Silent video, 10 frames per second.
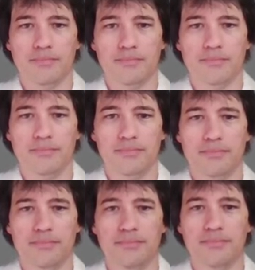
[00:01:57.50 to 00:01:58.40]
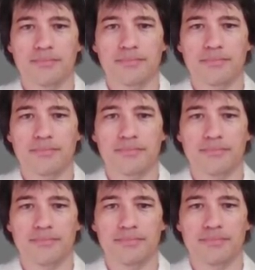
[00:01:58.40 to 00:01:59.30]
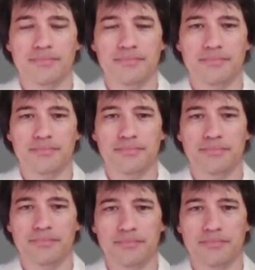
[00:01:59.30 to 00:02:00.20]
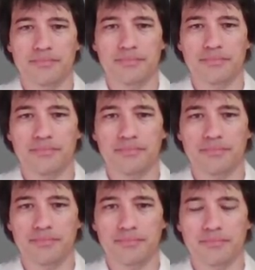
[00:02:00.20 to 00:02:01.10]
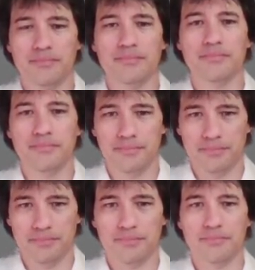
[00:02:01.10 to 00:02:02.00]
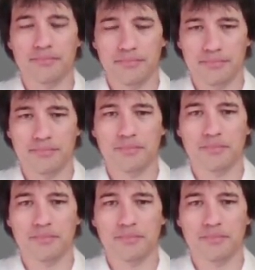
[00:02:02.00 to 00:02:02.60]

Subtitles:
[no speech]